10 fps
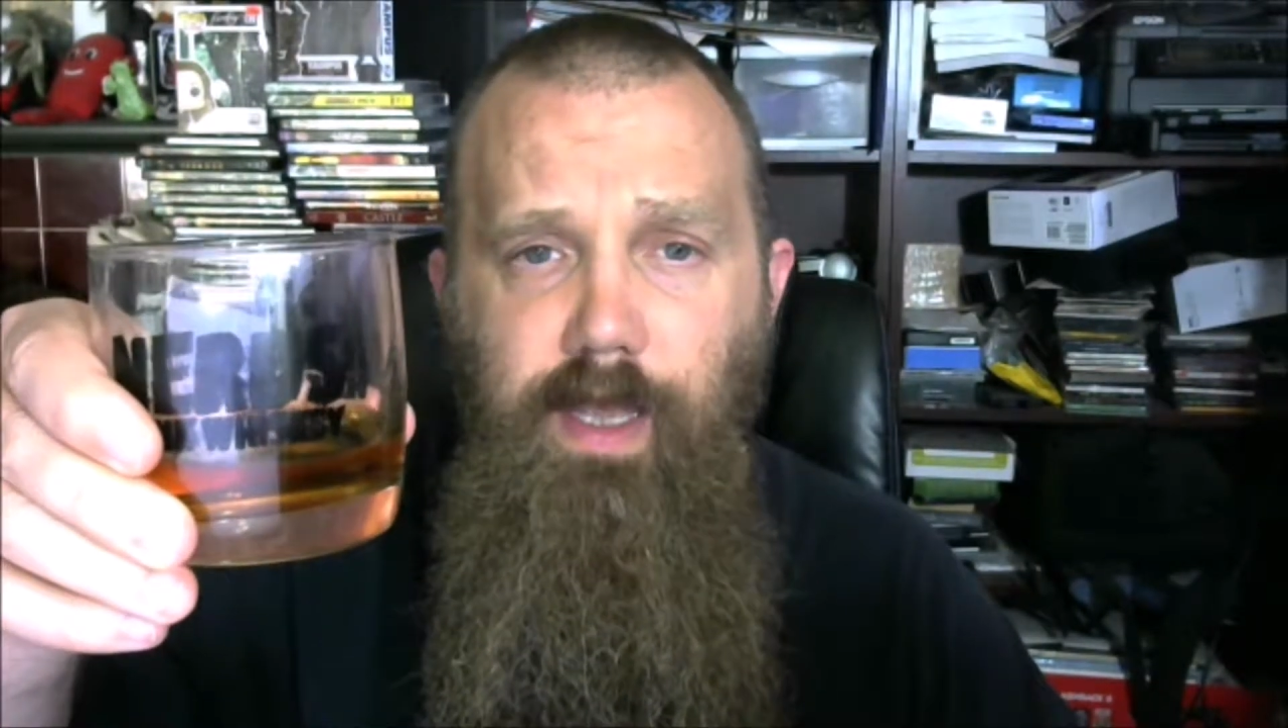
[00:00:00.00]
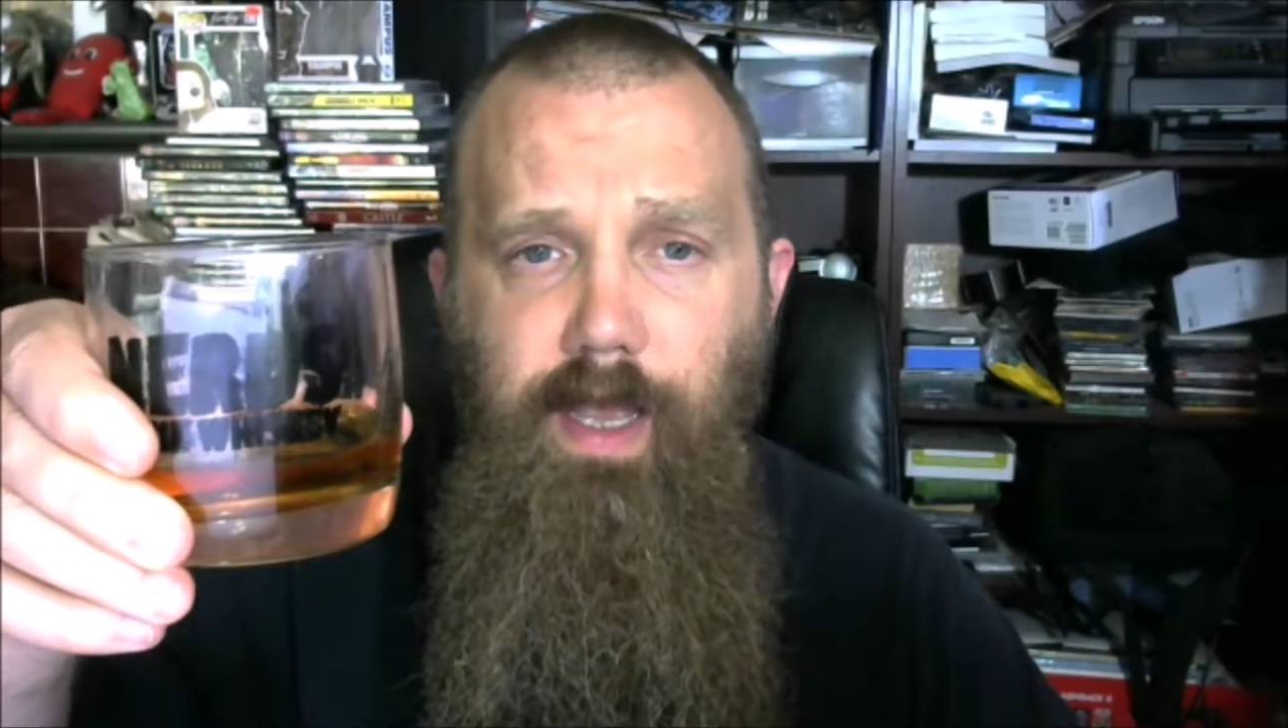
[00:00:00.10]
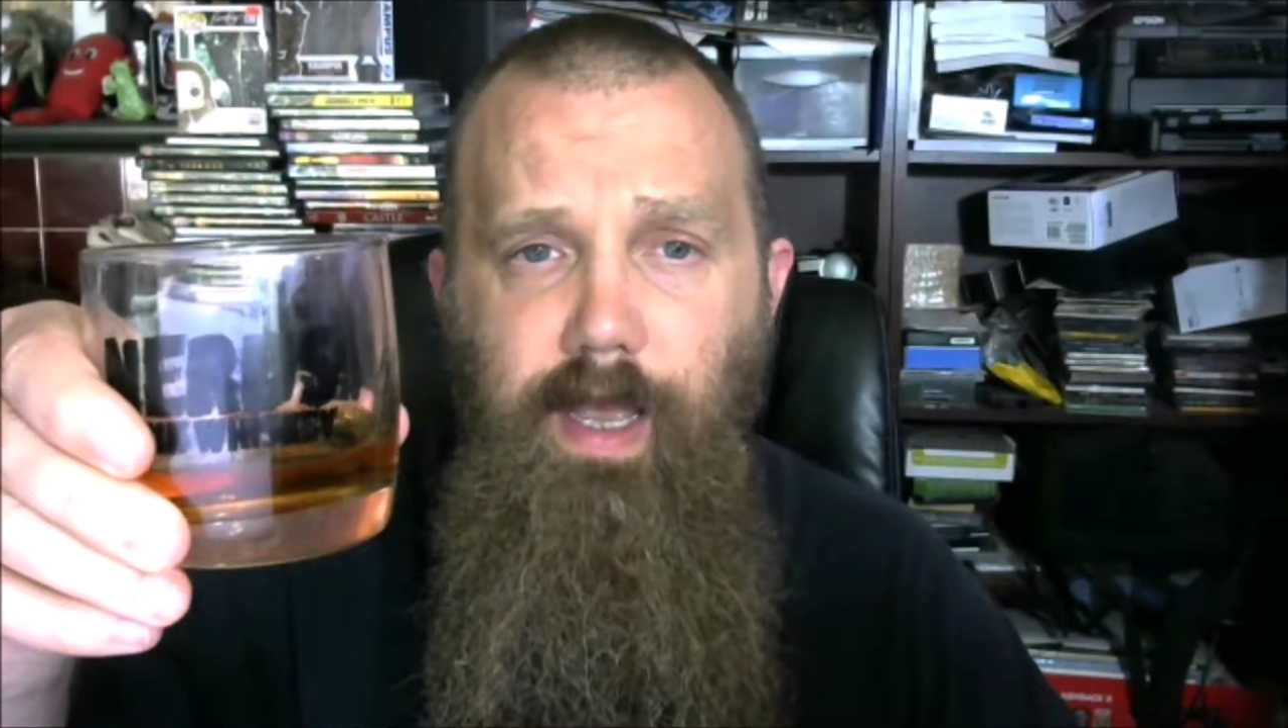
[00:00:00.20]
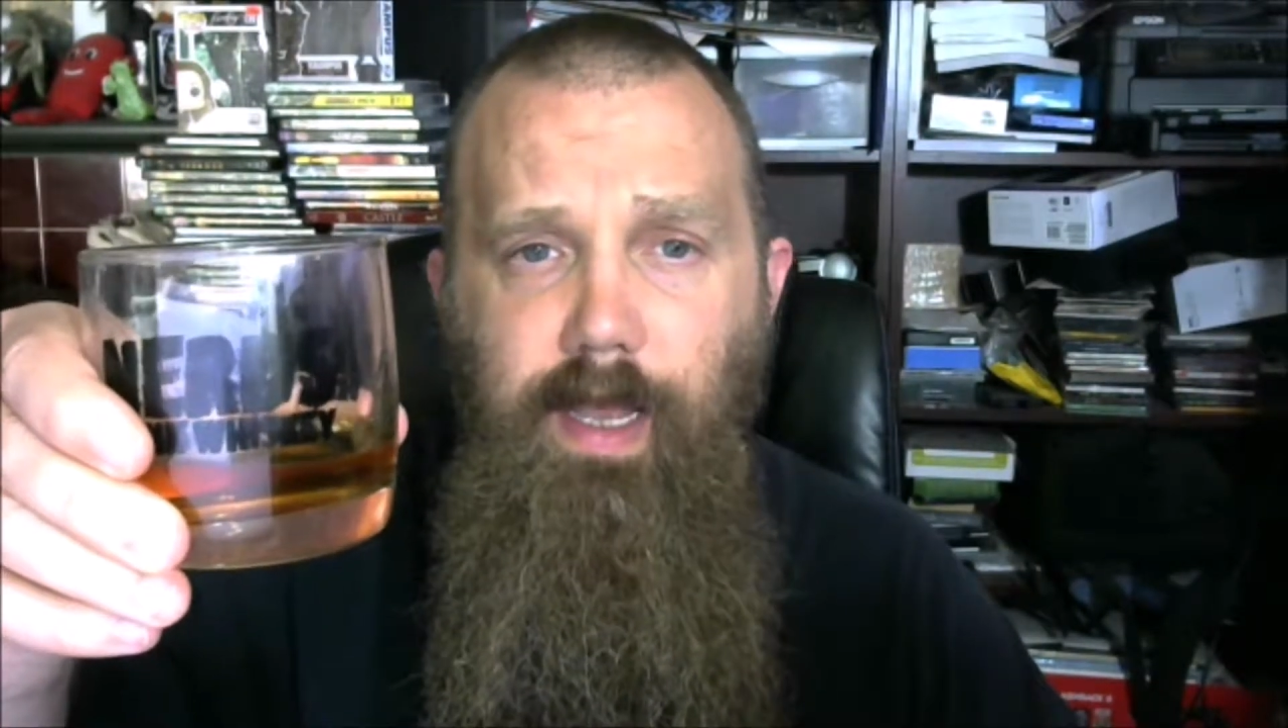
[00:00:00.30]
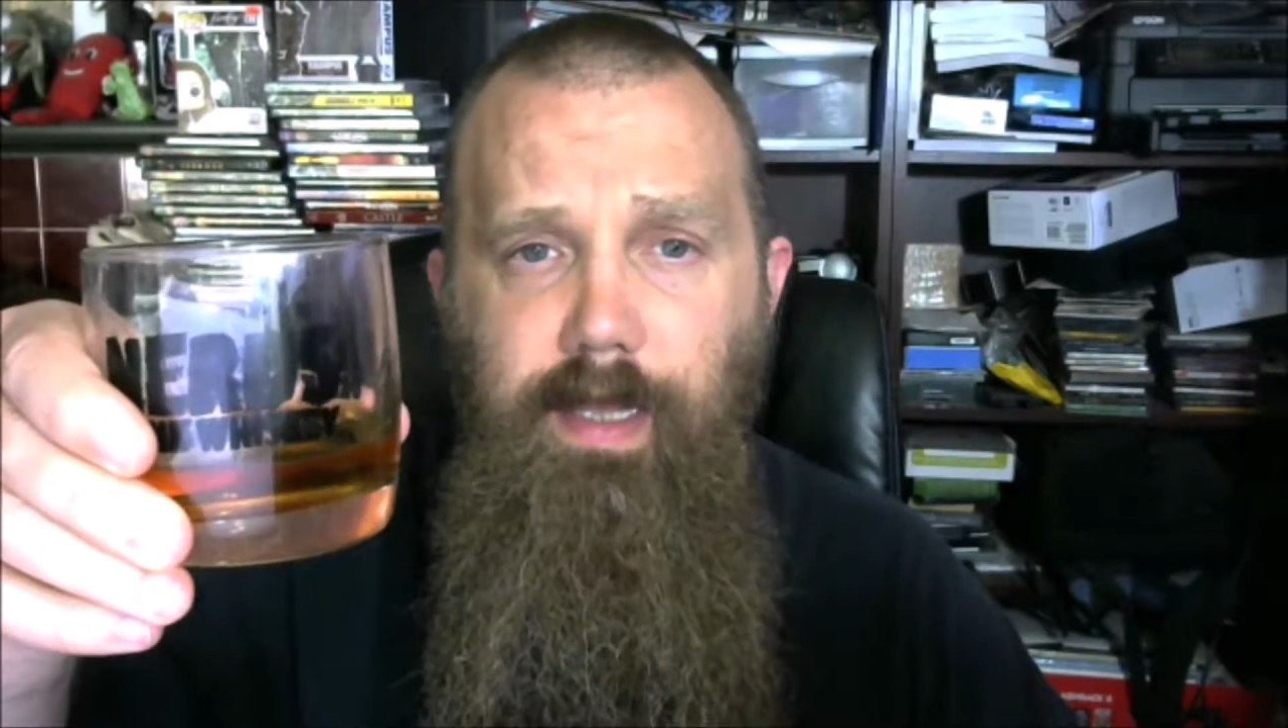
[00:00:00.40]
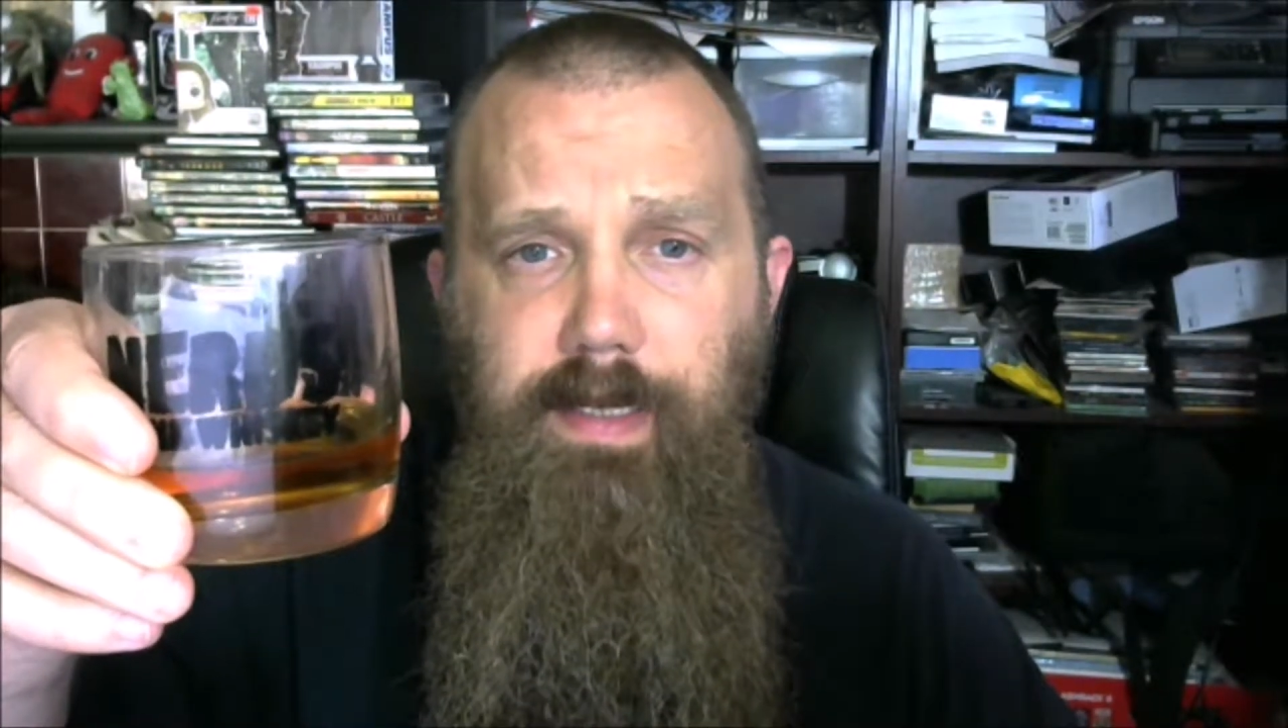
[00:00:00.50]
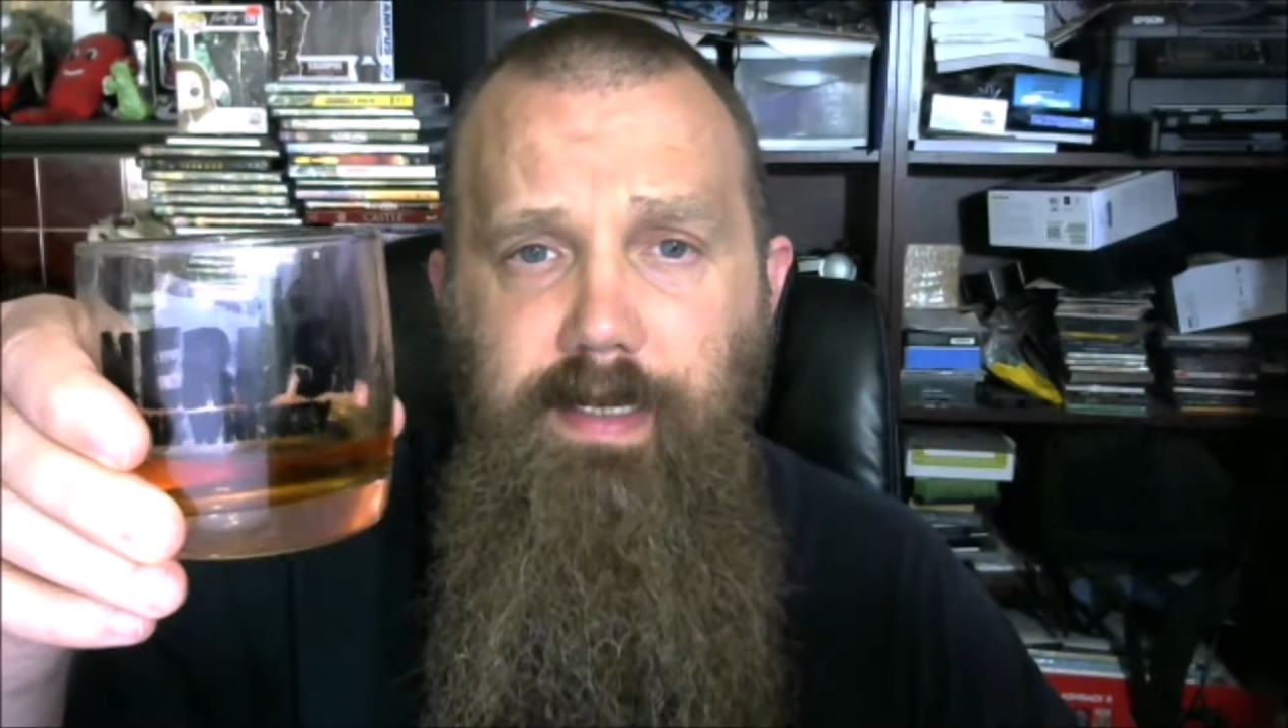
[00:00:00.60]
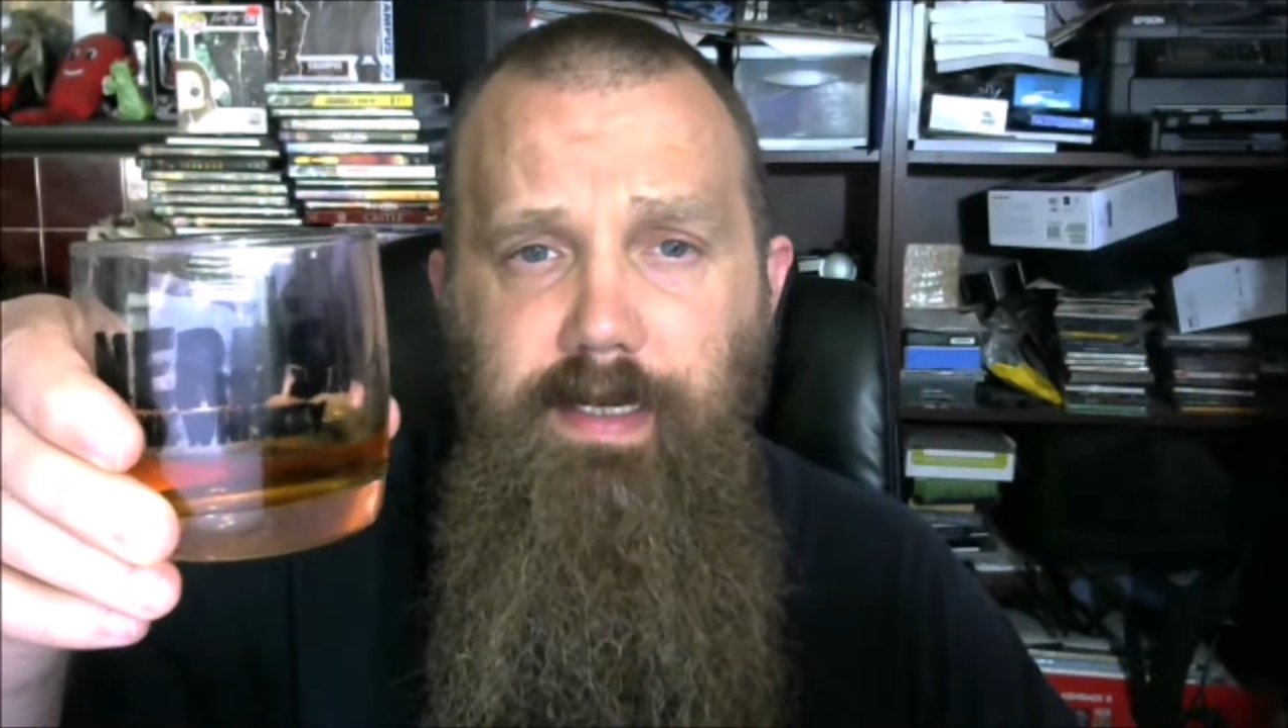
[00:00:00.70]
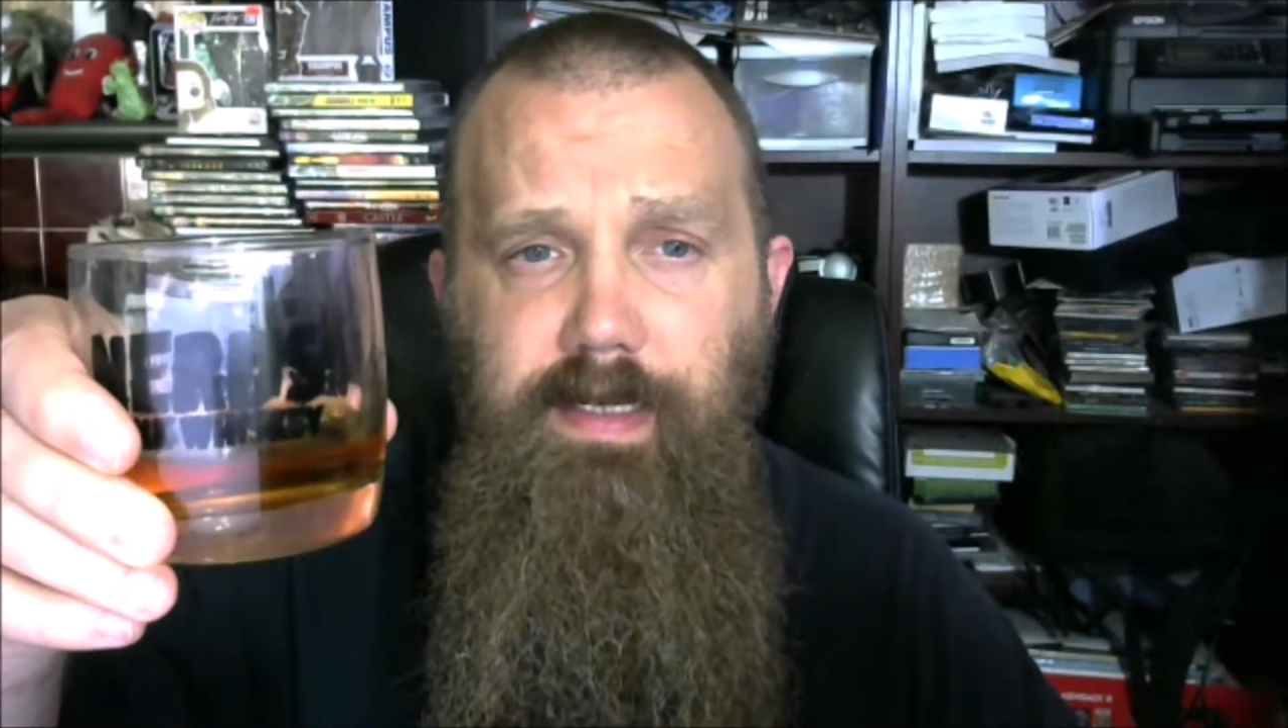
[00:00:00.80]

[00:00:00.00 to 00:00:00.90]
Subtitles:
and